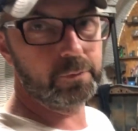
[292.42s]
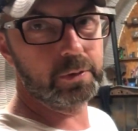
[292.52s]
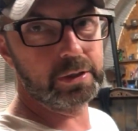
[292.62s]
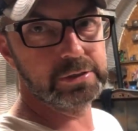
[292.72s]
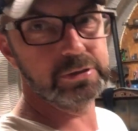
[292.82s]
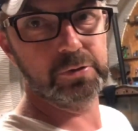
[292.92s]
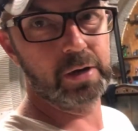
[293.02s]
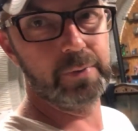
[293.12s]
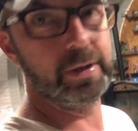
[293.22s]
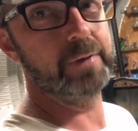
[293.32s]
wanted to just
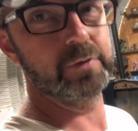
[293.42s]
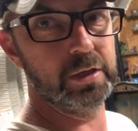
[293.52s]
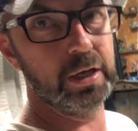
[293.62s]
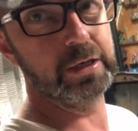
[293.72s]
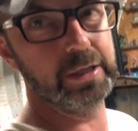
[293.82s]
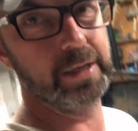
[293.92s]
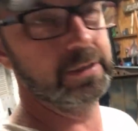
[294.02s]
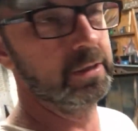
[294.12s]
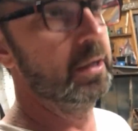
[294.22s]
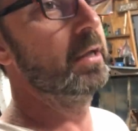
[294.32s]
crimp it and have to cut it again.
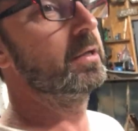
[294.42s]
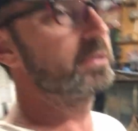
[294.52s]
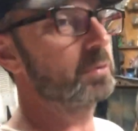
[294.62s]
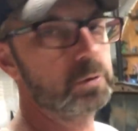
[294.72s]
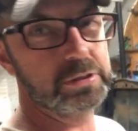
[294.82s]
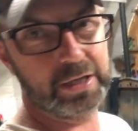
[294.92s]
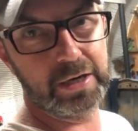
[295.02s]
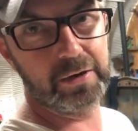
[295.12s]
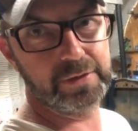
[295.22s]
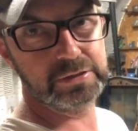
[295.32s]
So once I get
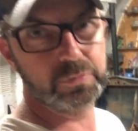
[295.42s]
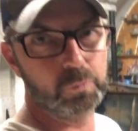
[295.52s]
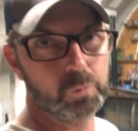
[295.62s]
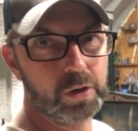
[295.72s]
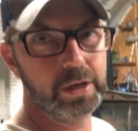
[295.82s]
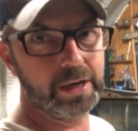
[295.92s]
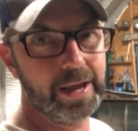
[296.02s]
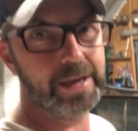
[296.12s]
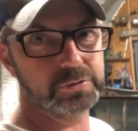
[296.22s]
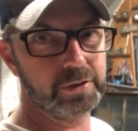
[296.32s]
all this running,
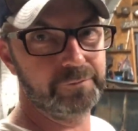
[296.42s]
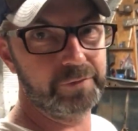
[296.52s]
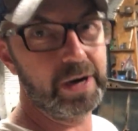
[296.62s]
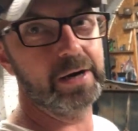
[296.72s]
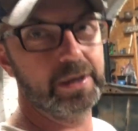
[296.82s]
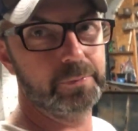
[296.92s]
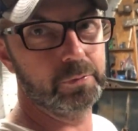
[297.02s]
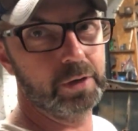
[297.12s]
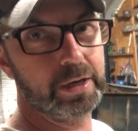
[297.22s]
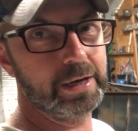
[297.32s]
actually firing up,
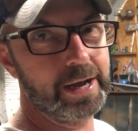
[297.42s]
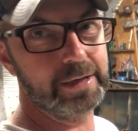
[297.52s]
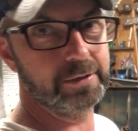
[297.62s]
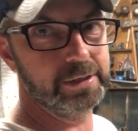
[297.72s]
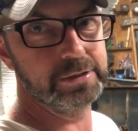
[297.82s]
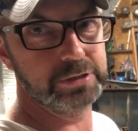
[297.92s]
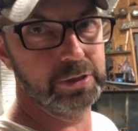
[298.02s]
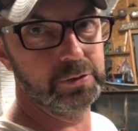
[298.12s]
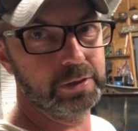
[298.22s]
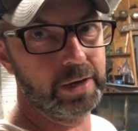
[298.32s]
running, idling, and
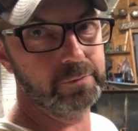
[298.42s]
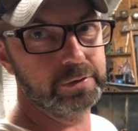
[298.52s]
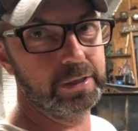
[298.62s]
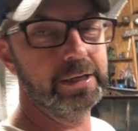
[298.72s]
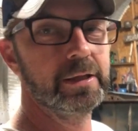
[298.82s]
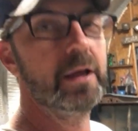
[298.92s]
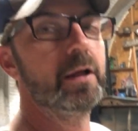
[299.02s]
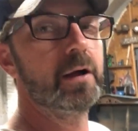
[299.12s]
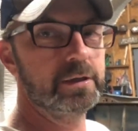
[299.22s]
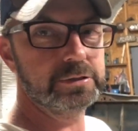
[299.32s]
tuned and everything,
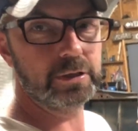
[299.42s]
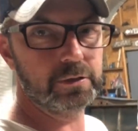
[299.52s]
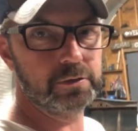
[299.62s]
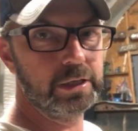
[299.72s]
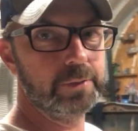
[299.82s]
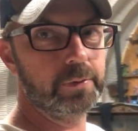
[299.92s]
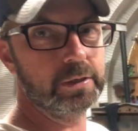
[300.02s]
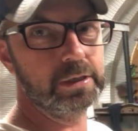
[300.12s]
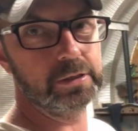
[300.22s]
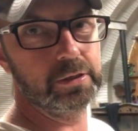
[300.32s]
I'll start cleaning up
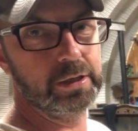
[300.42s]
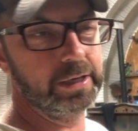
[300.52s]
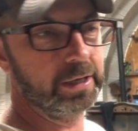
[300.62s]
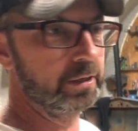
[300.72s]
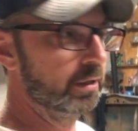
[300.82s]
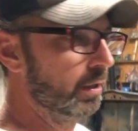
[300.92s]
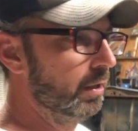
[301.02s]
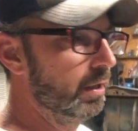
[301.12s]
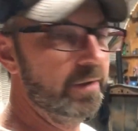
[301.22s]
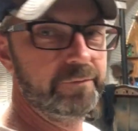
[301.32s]
underneath the hood here.
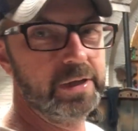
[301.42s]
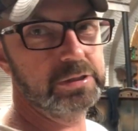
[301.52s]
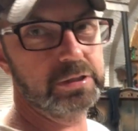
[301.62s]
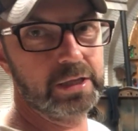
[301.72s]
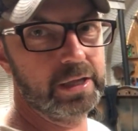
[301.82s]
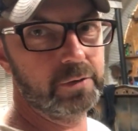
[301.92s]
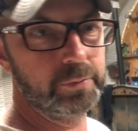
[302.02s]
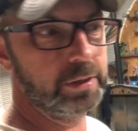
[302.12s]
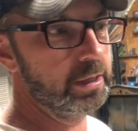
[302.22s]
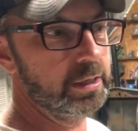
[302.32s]
Eventually it'll
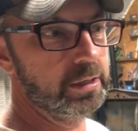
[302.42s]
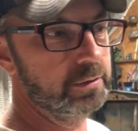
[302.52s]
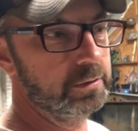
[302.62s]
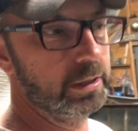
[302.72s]
be, you